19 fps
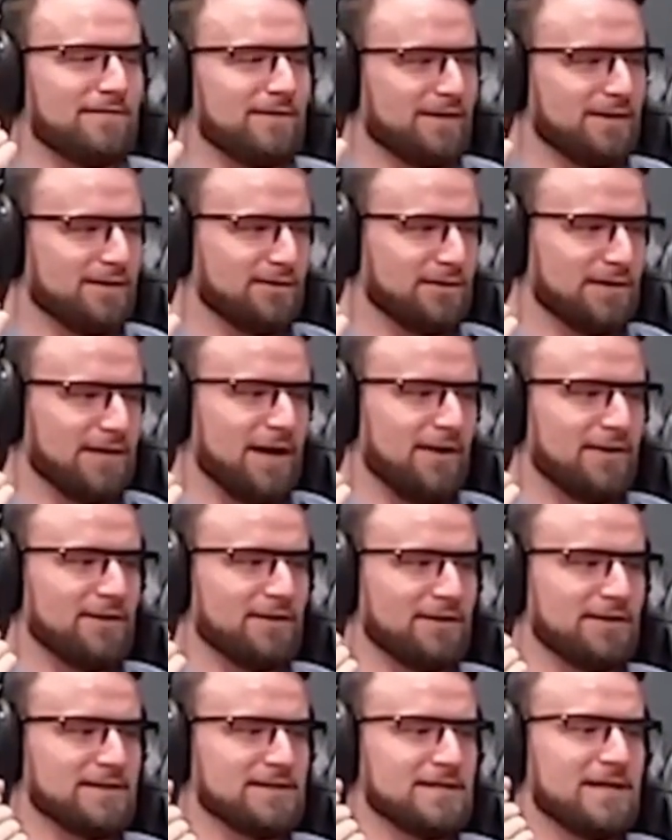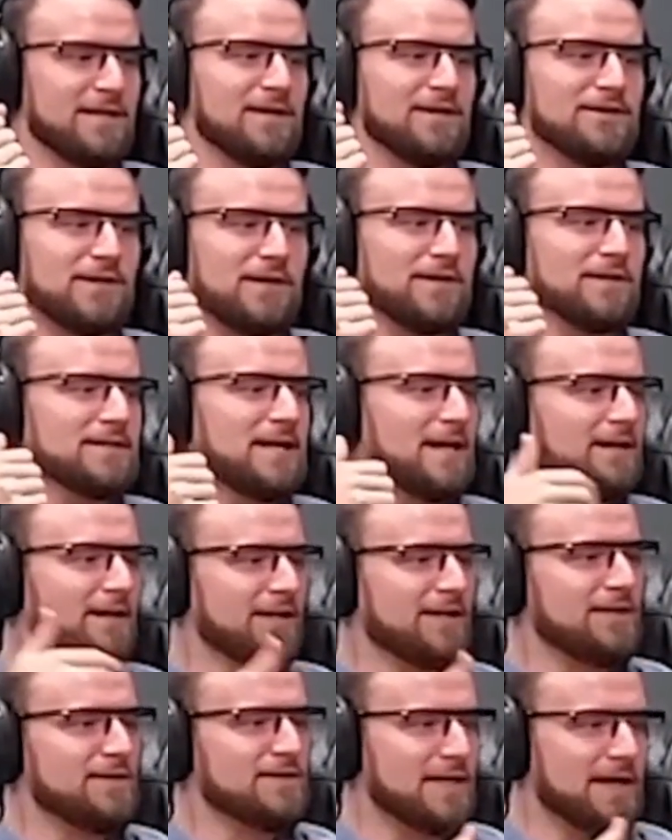going to learn calculus. So I was kind of
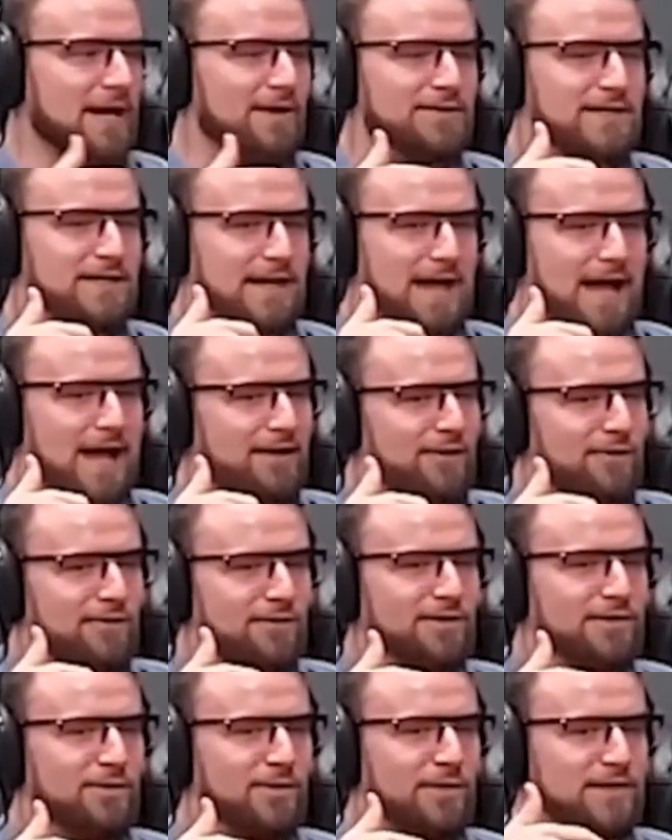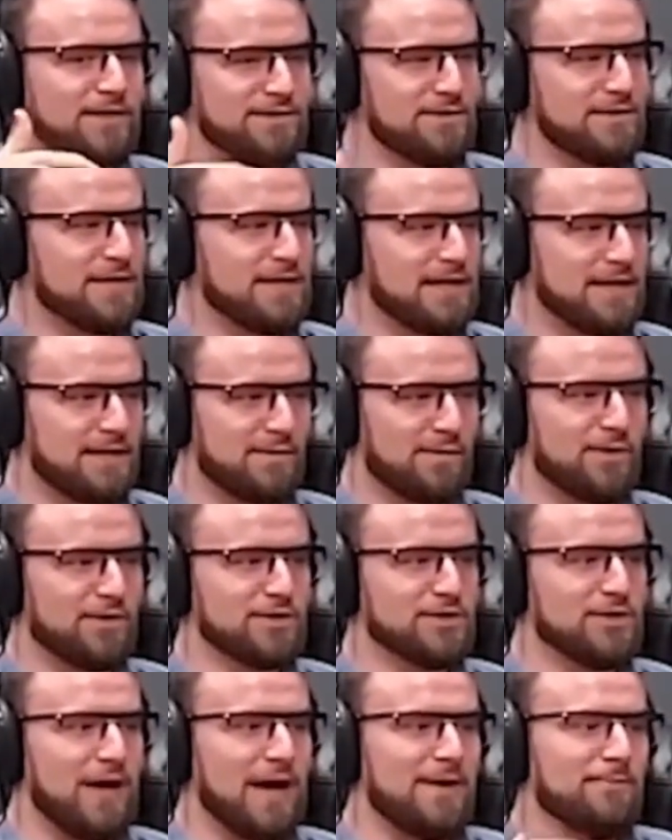like you said, I was like, I don't really want to do that anymore.
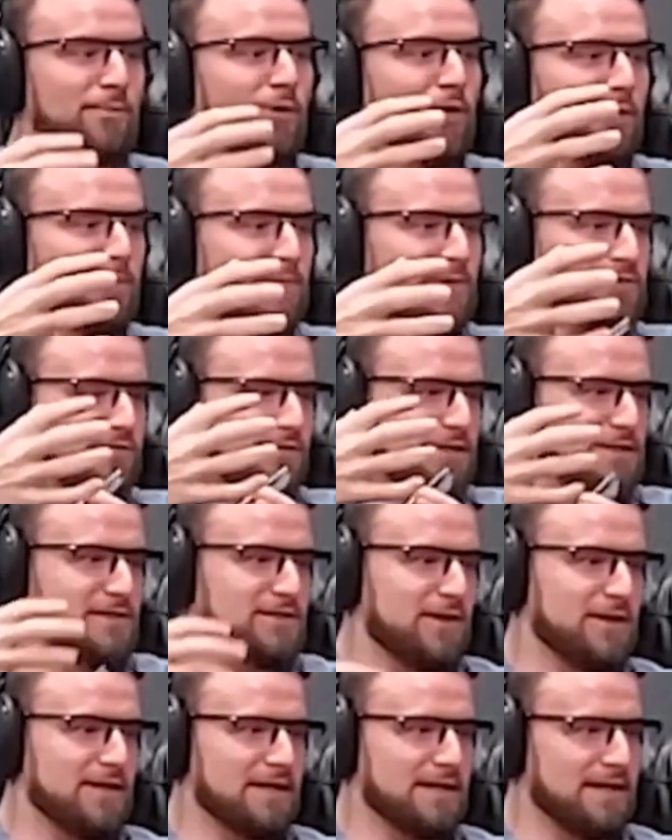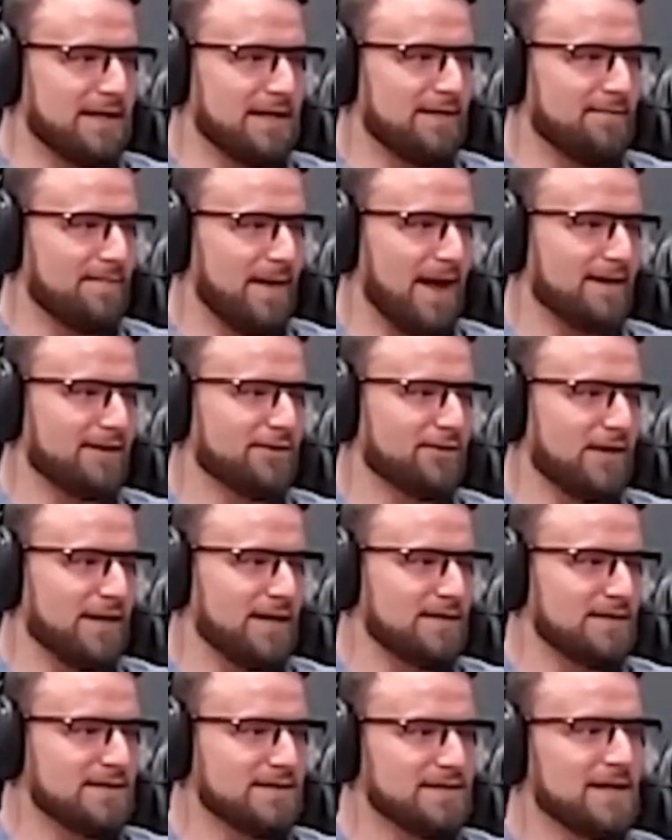So I purposefully started getting bad
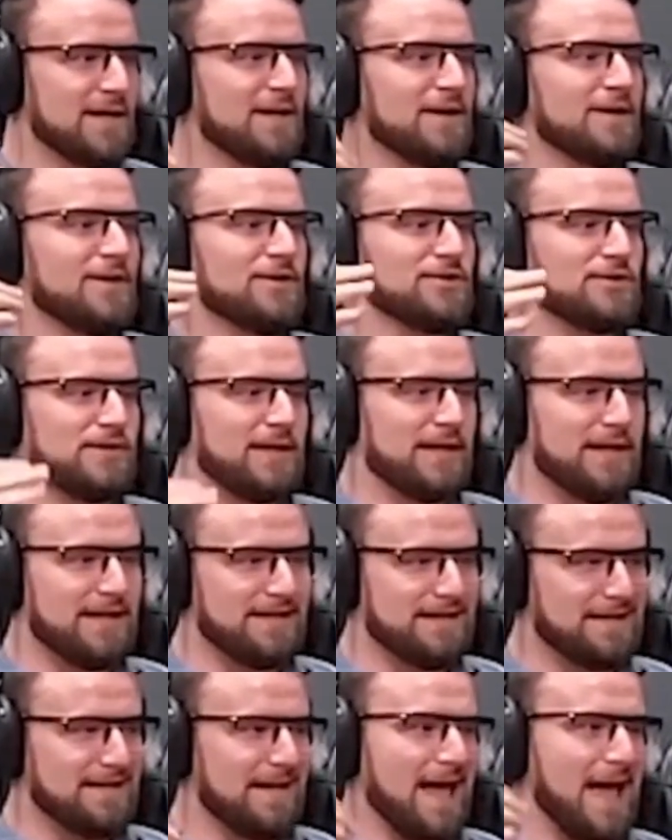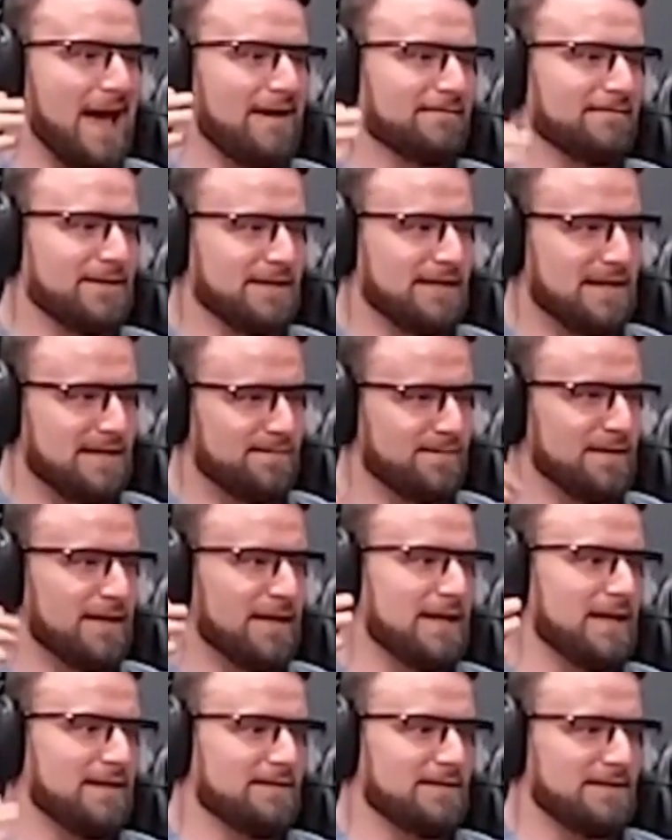grades so that I didn't have to keep
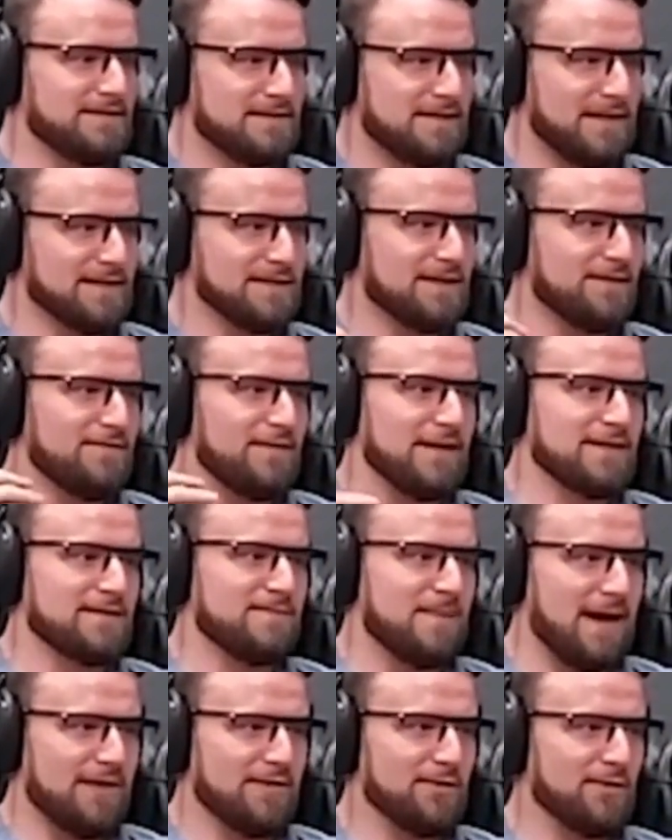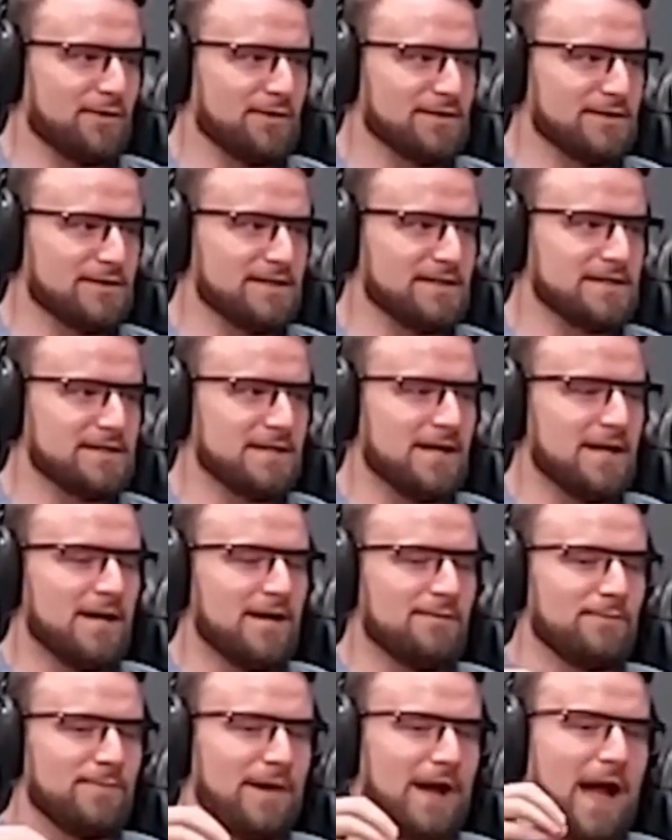getting these next advanced math courses.
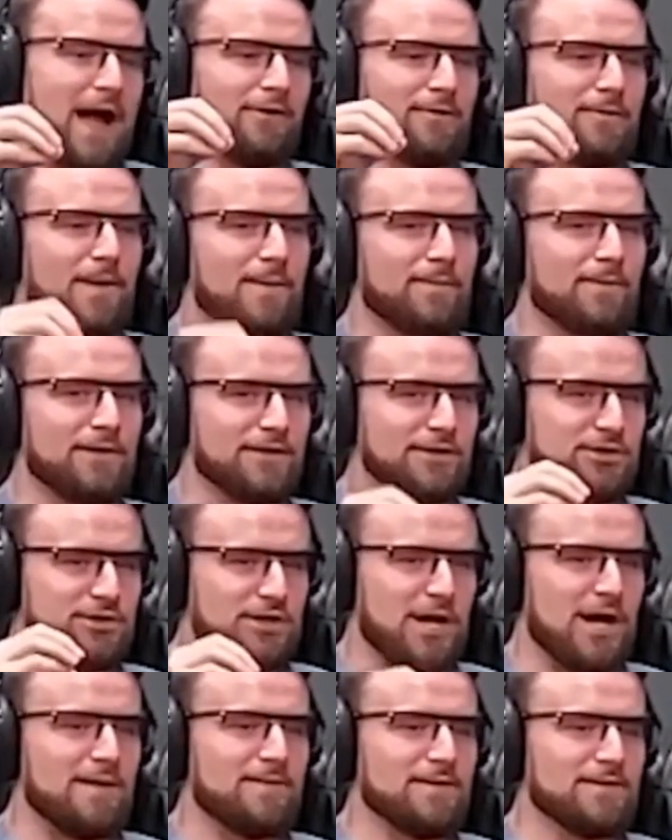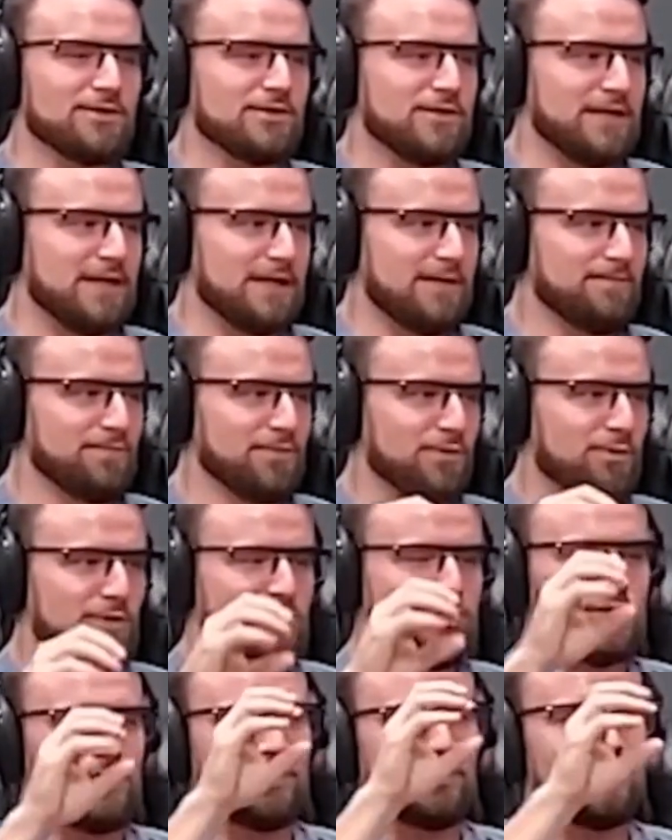But I remember in geometry,
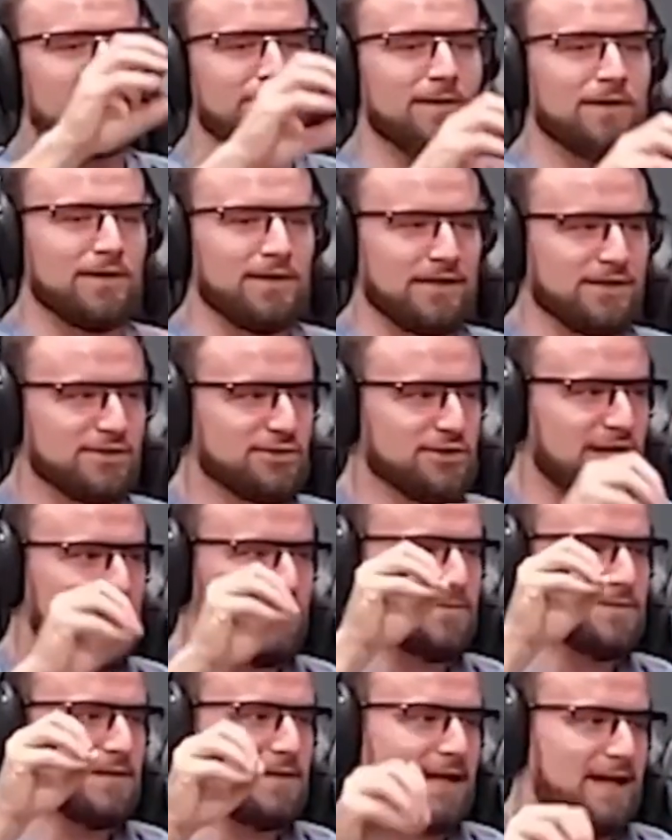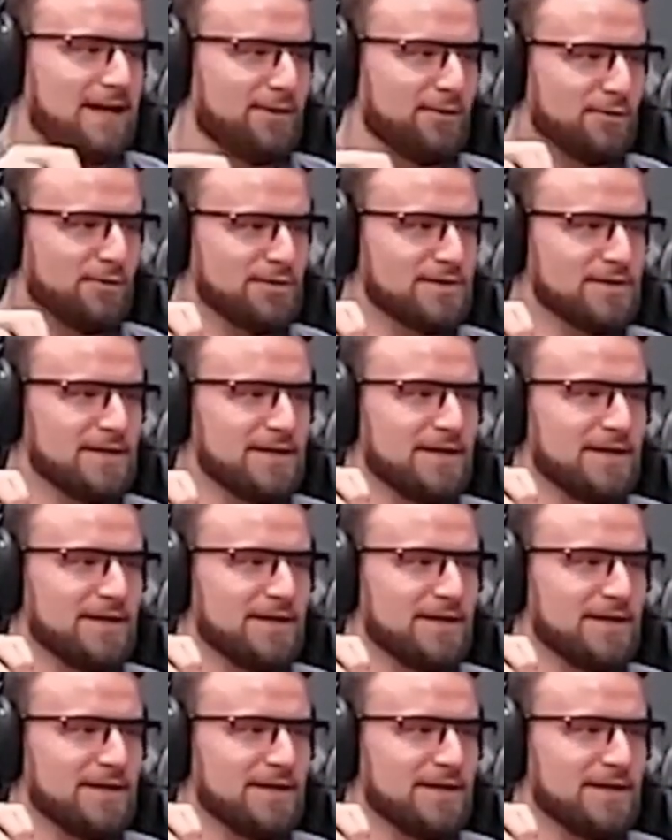which you learn about shapes and angles,